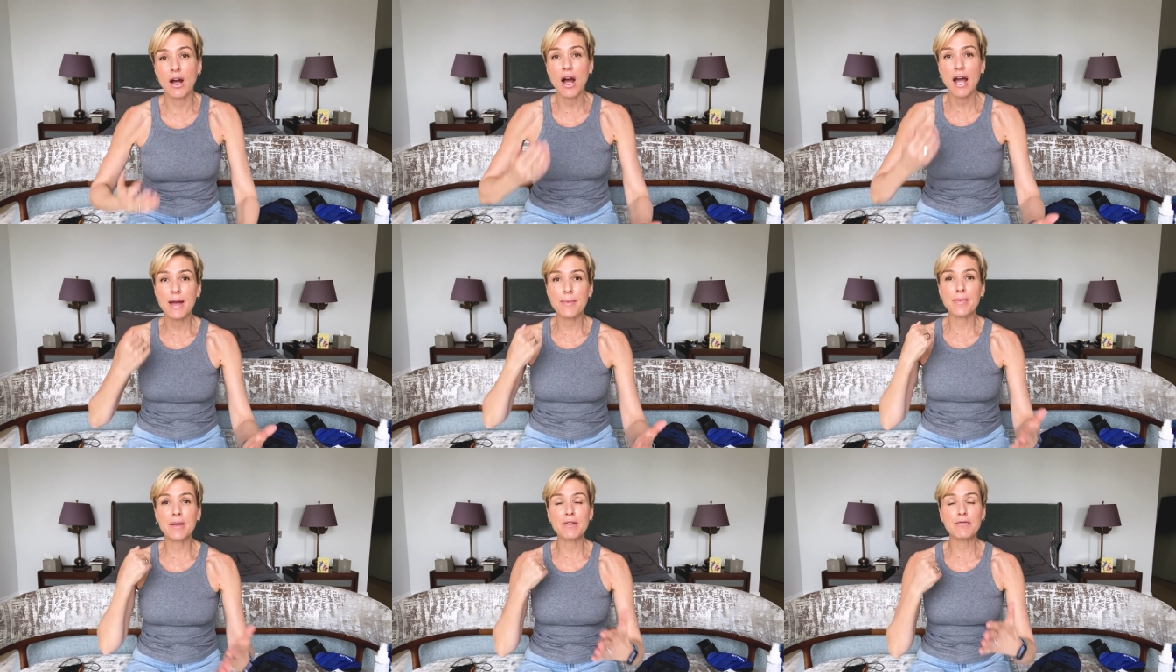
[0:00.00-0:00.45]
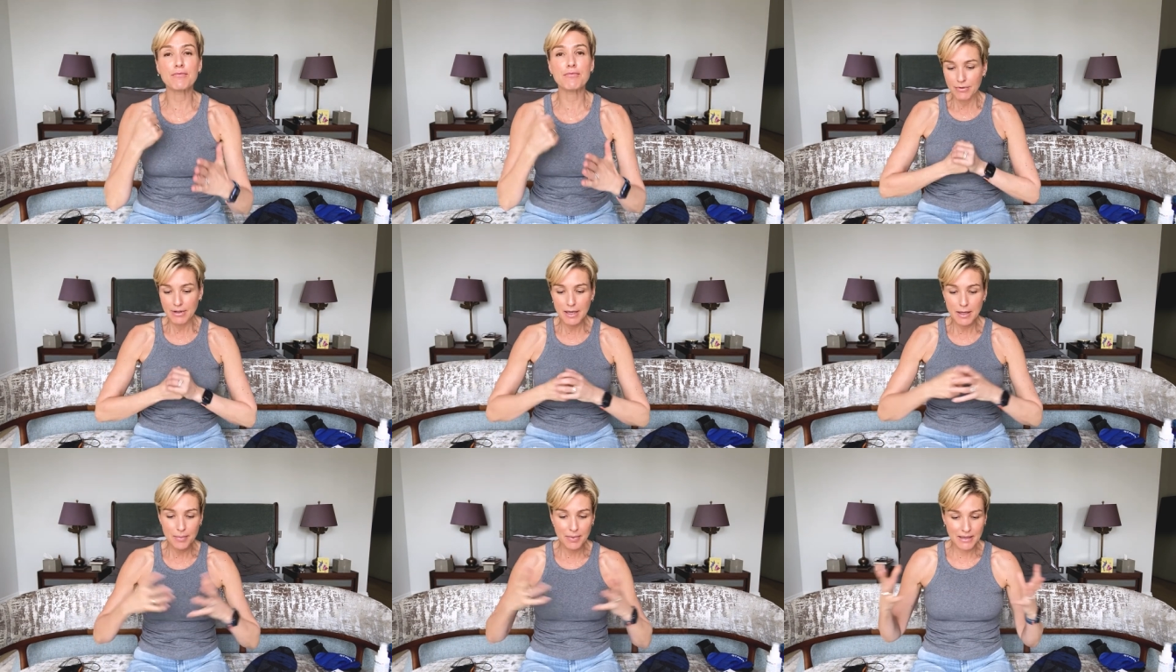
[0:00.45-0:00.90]
I have been
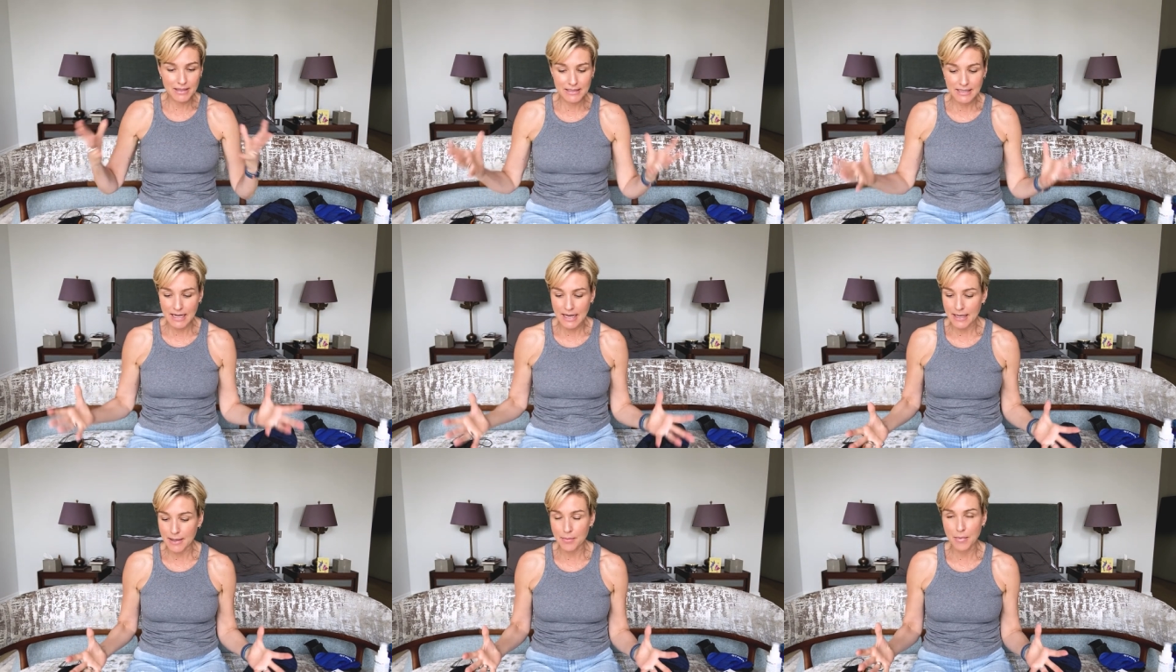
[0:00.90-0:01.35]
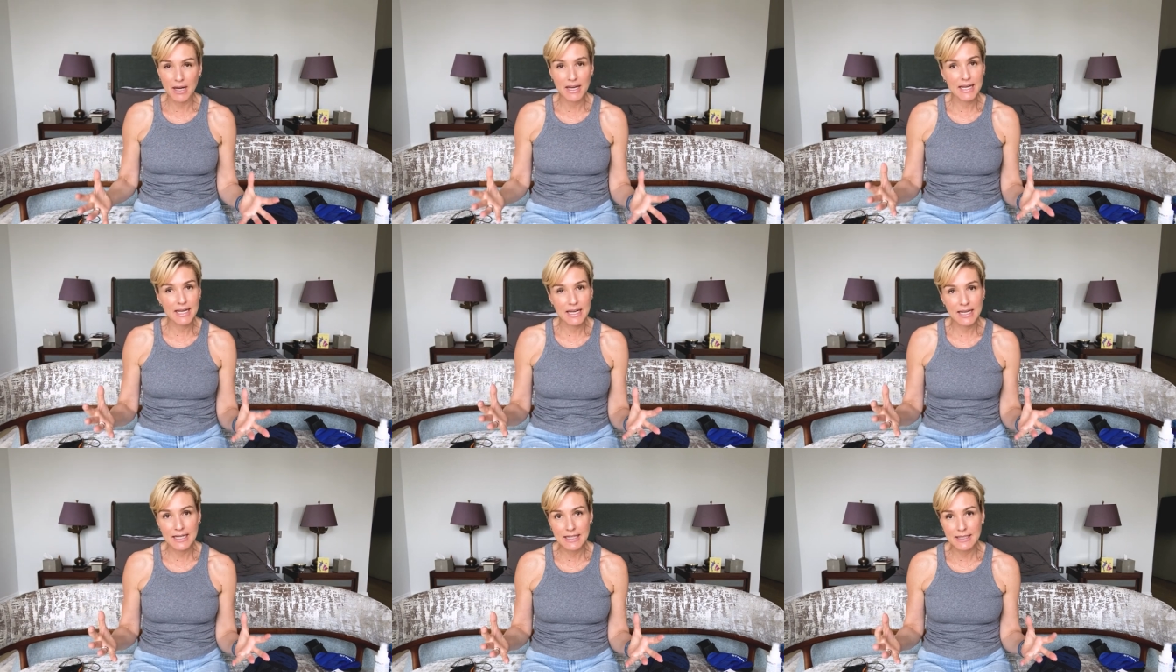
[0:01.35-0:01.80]
rehabilitating my
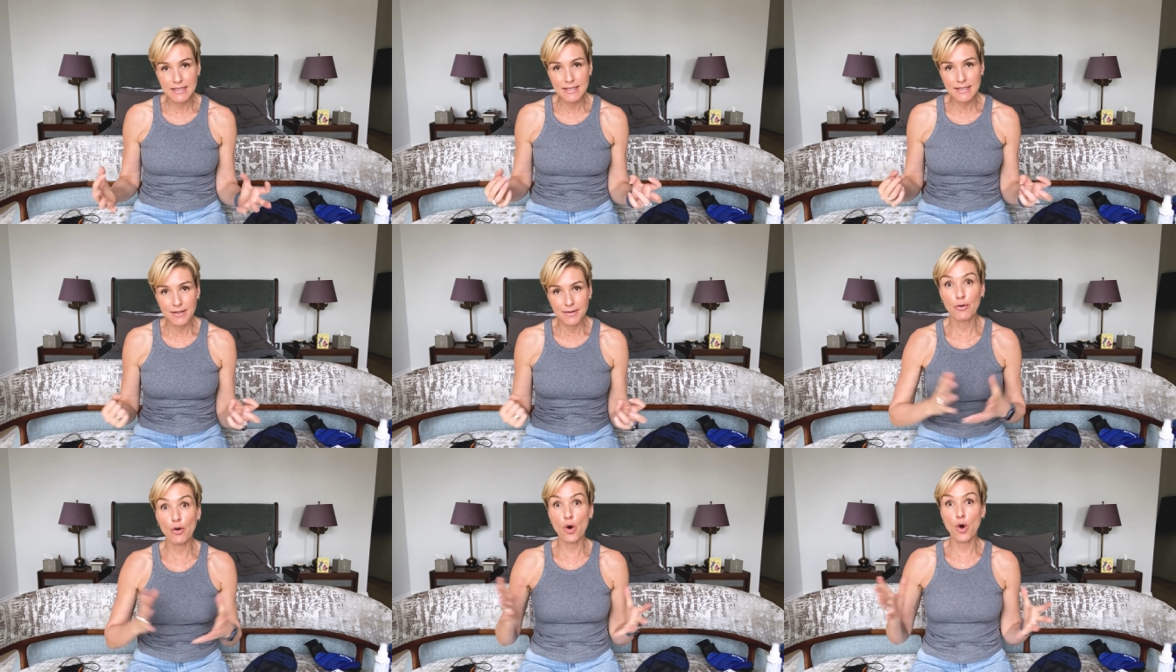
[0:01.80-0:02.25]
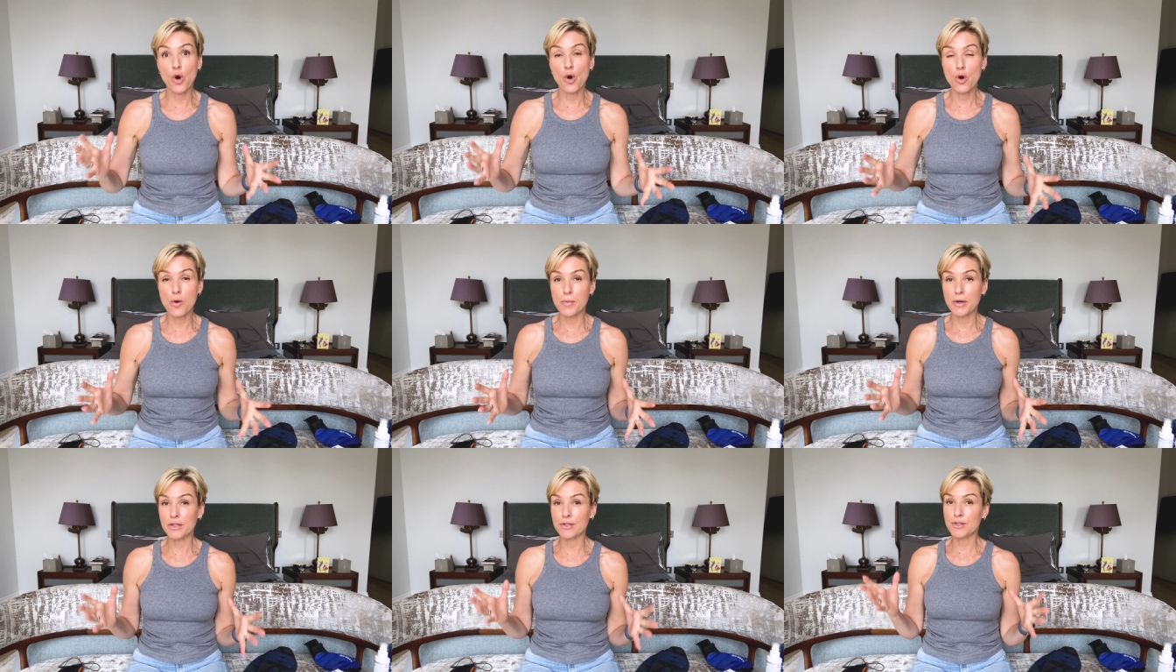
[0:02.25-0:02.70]
knees for
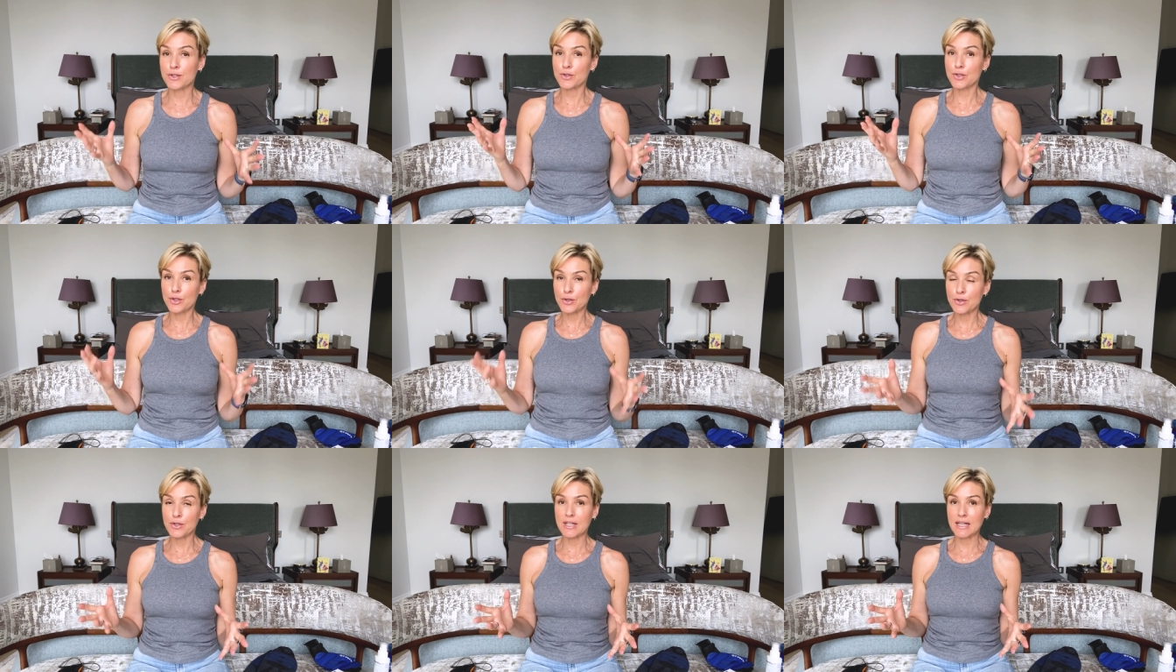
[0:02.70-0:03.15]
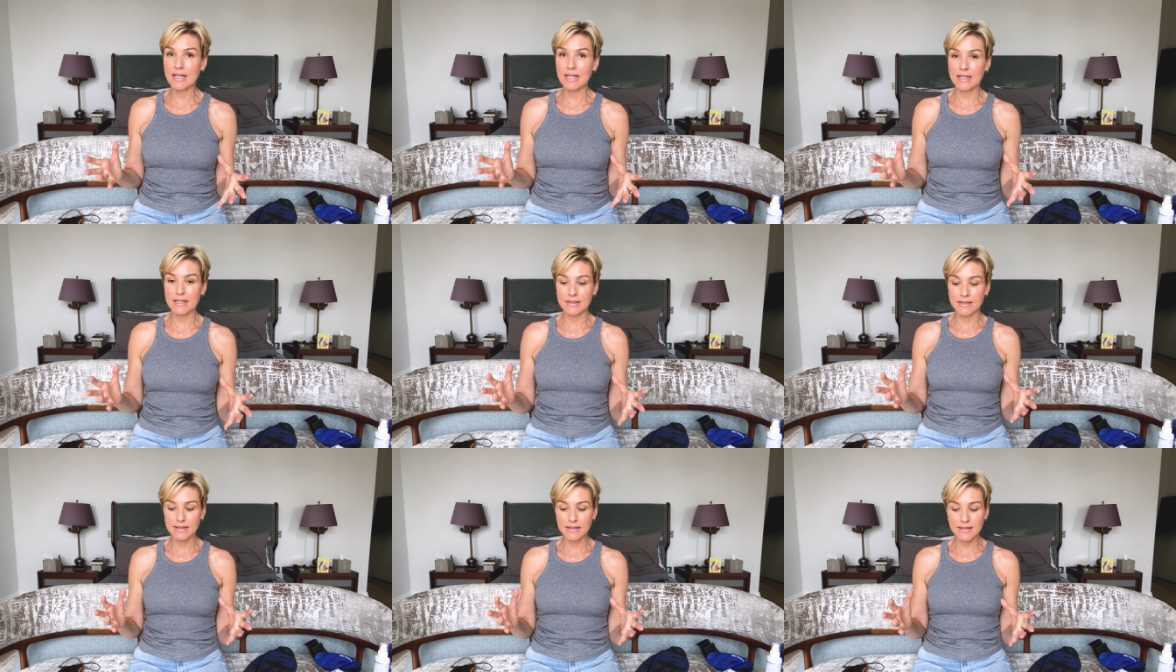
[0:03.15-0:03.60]
almost two
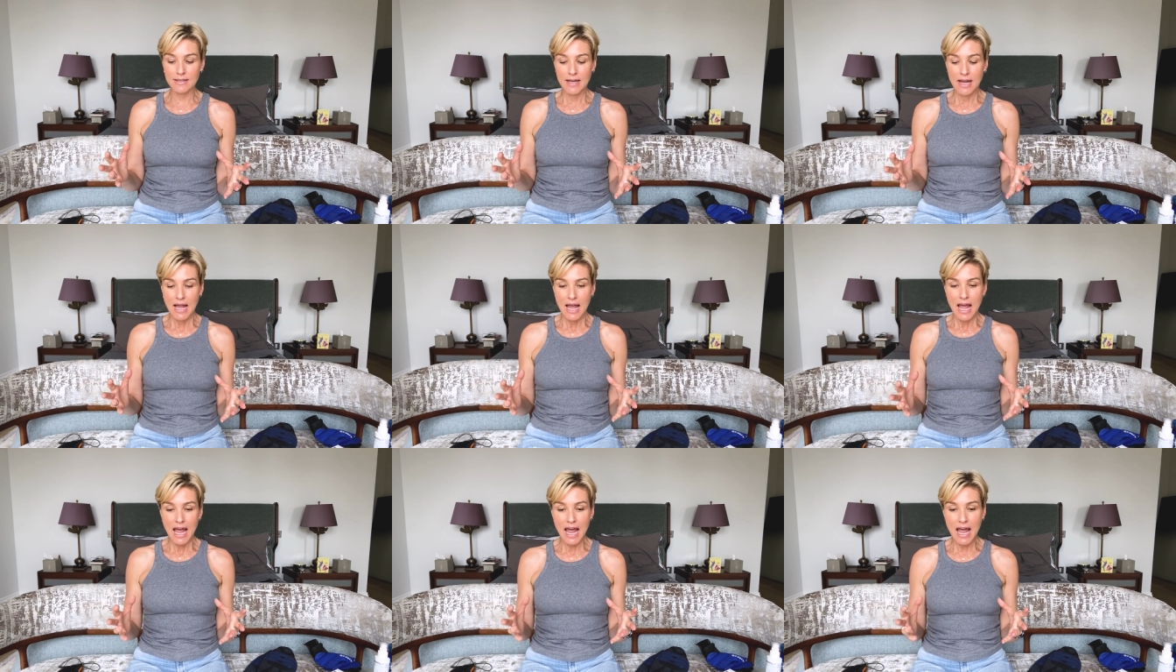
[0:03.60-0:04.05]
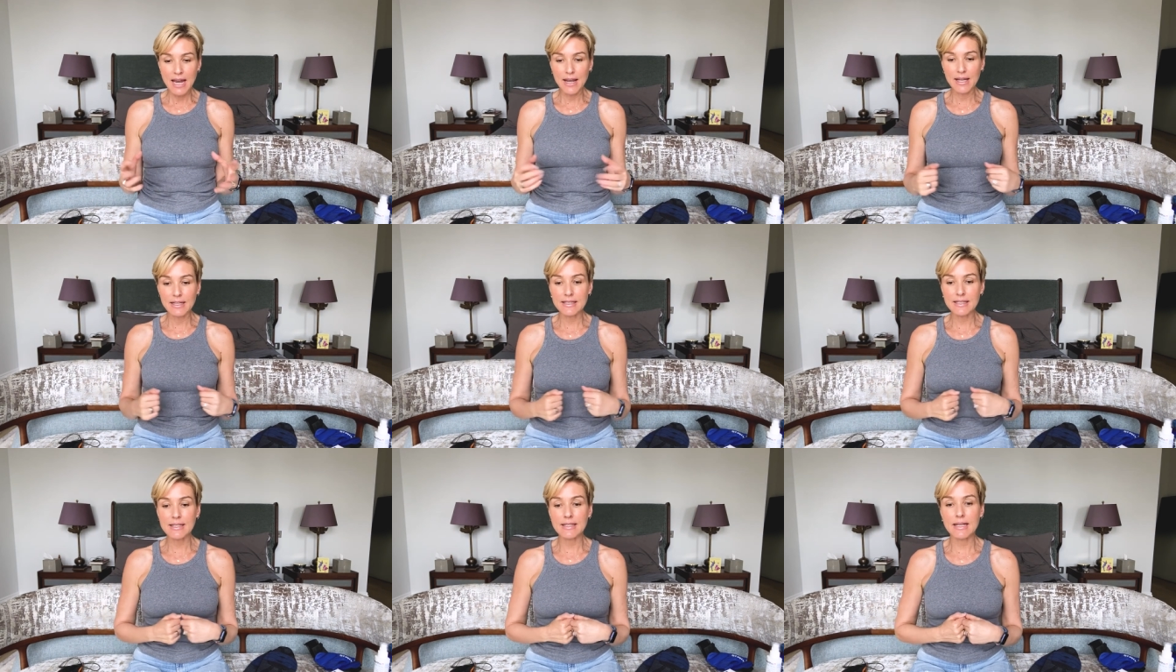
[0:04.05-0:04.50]
years and
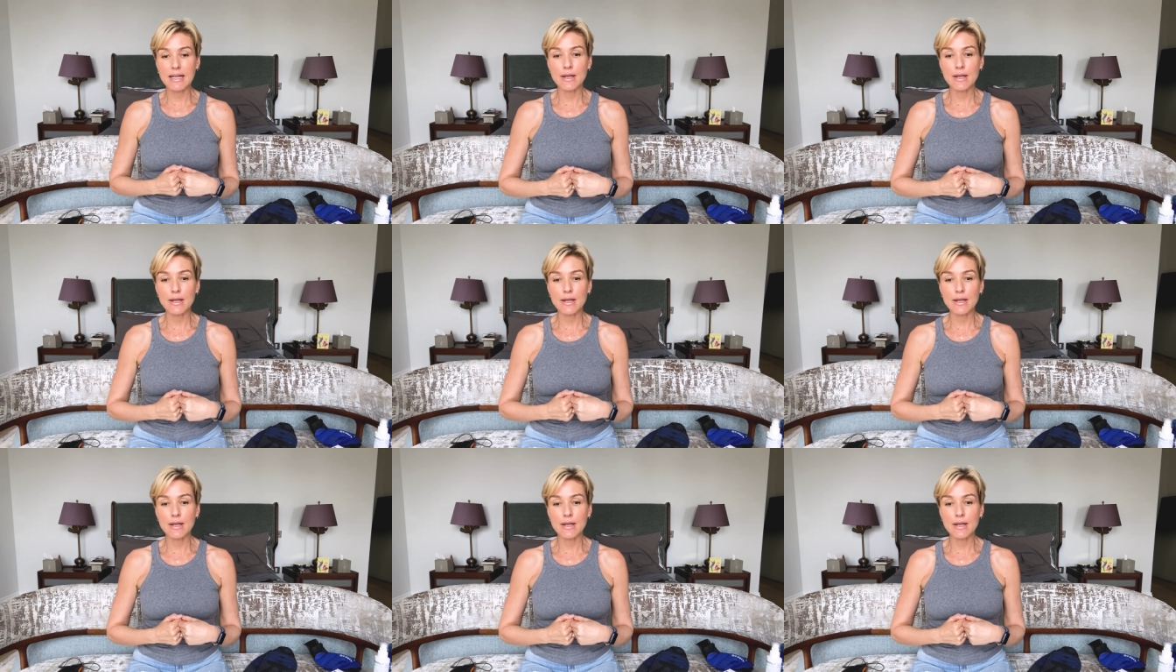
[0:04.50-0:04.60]
it's,